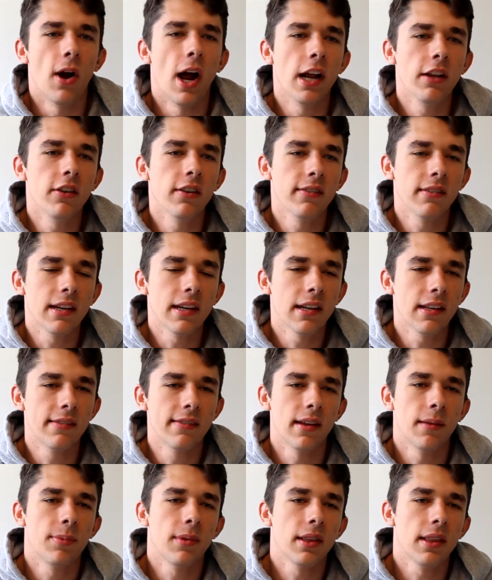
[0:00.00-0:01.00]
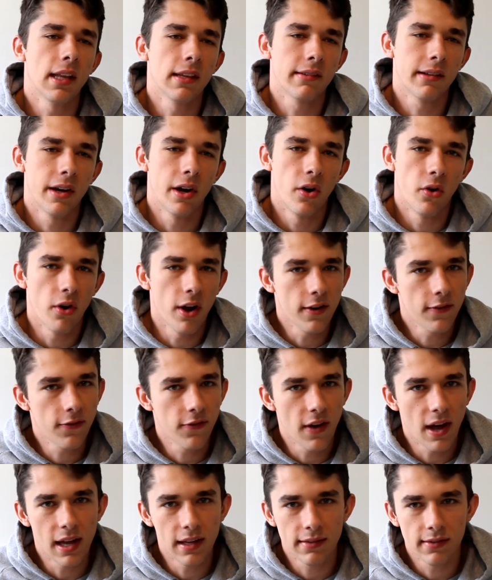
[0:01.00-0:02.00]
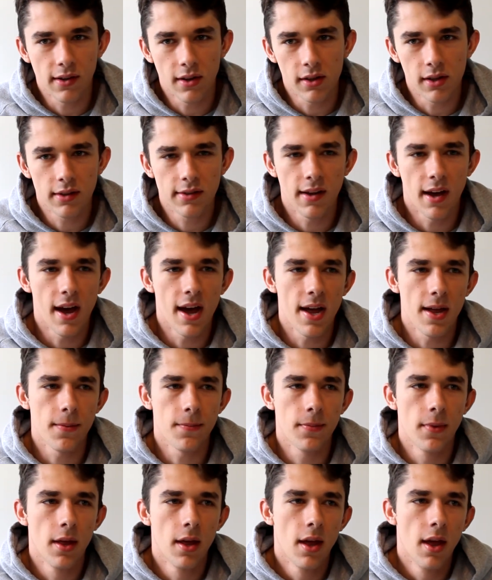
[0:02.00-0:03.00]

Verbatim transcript: I just needed something that's going to run fast all the time